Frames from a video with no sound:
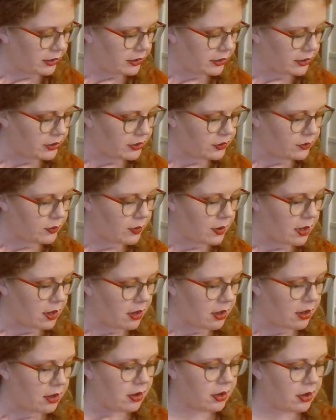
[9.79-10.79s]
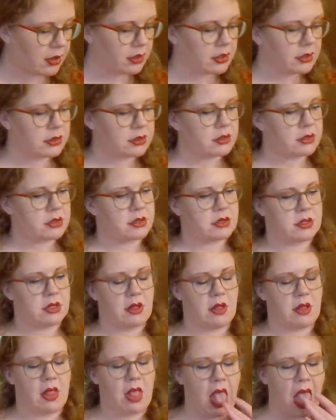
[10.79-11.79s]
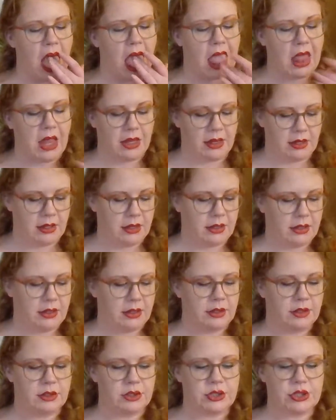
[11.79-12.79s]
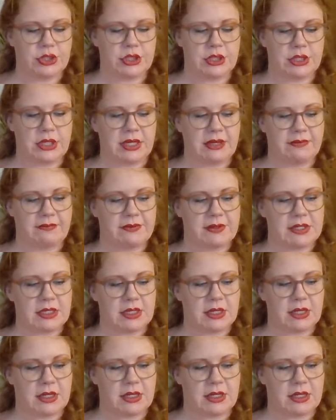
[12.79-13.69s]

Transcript: you all should have done